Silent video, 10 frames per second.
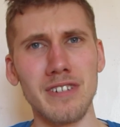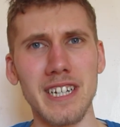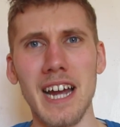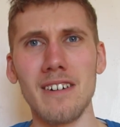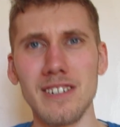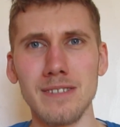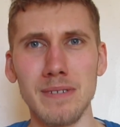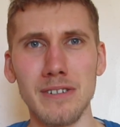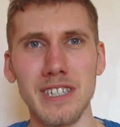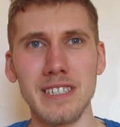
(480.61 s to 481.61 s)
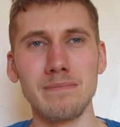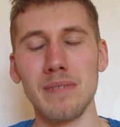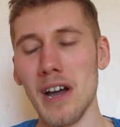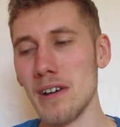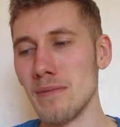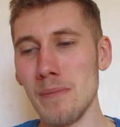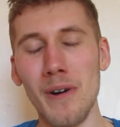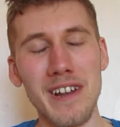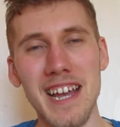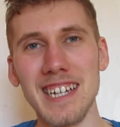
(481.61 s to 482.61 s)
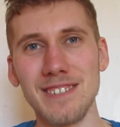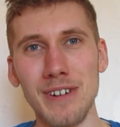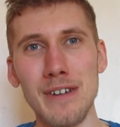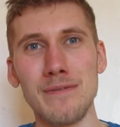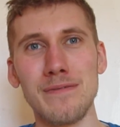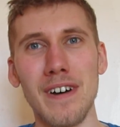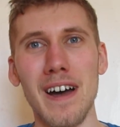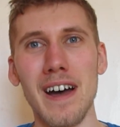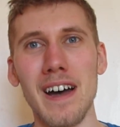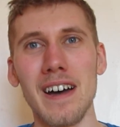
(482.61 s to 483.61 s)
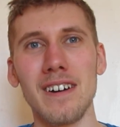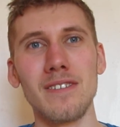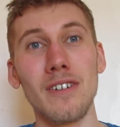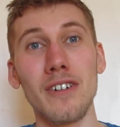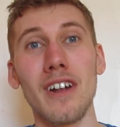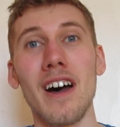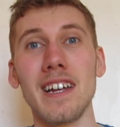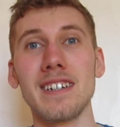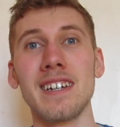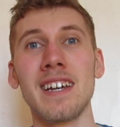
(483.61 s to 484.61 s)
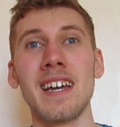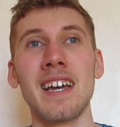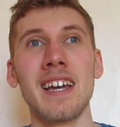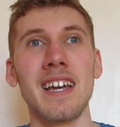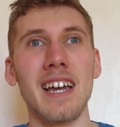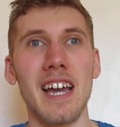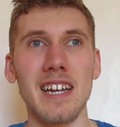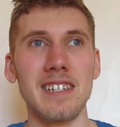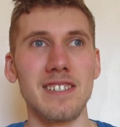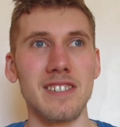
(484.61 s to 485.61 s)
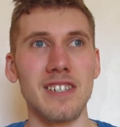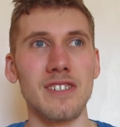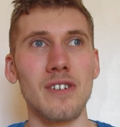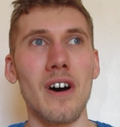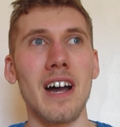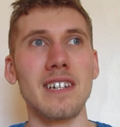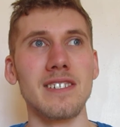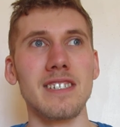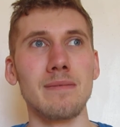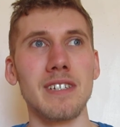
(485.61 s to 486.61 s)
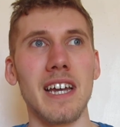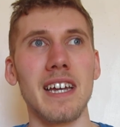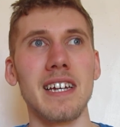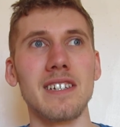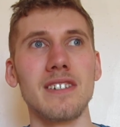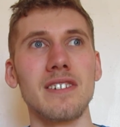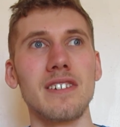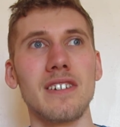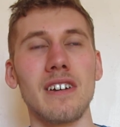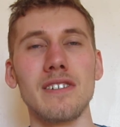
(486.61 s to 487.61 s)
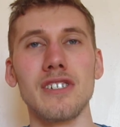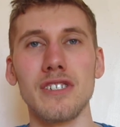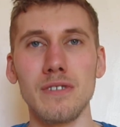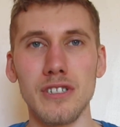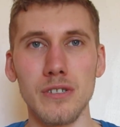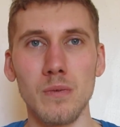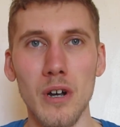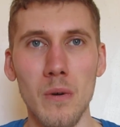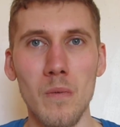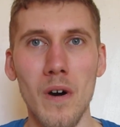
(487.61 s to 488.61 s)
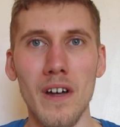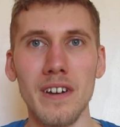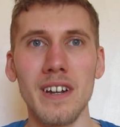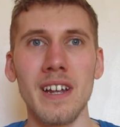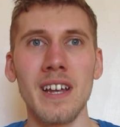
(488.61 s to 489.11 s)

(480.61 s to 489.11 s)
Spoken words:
really character building. But my point is, with online, it's not as intimidating. You know, it's just one-on-one,